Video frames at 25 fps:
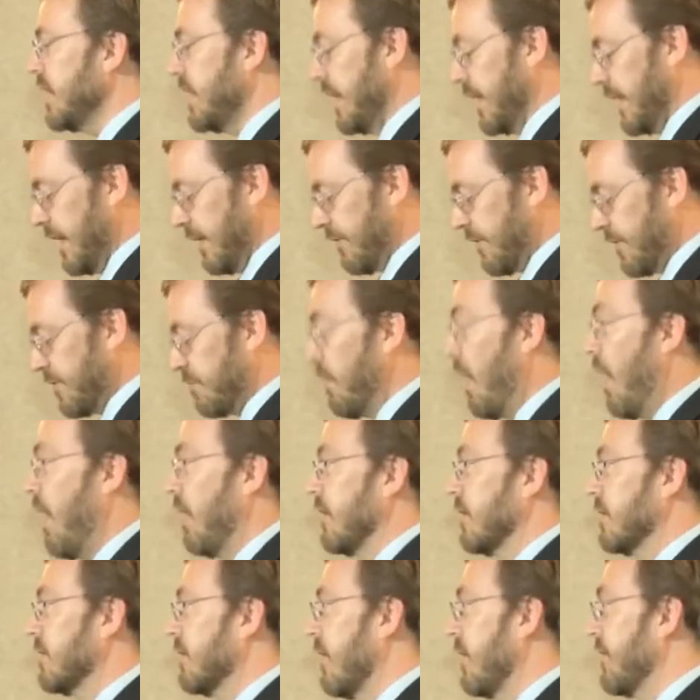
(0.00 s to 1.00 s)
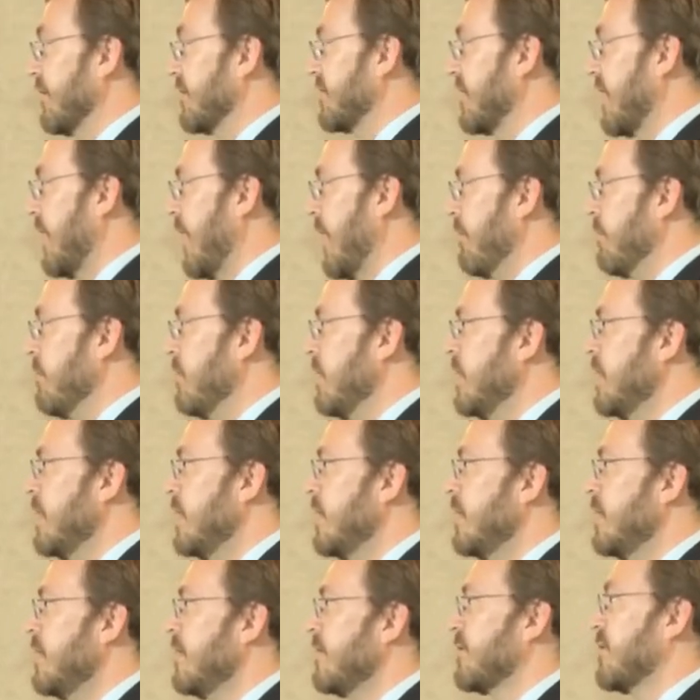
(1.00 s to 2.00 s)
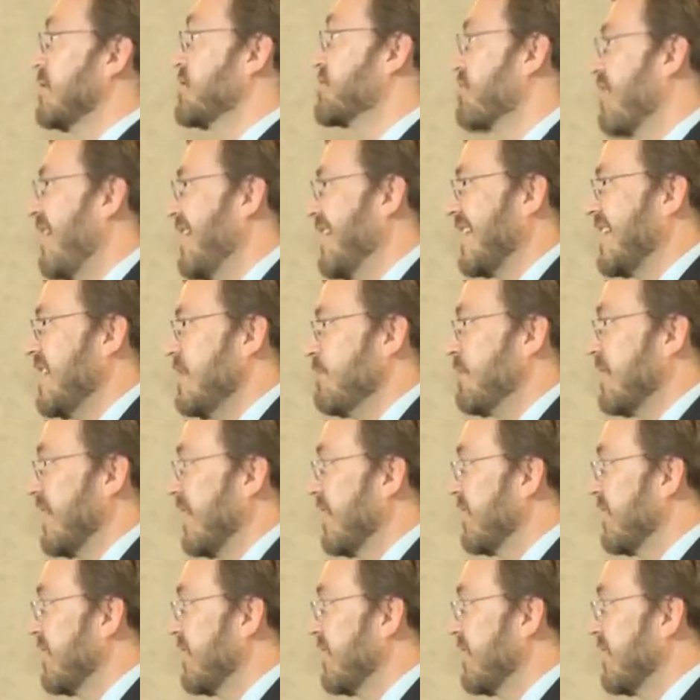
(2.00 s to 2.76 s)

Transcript: It gets smaller all the time, so I try to keep it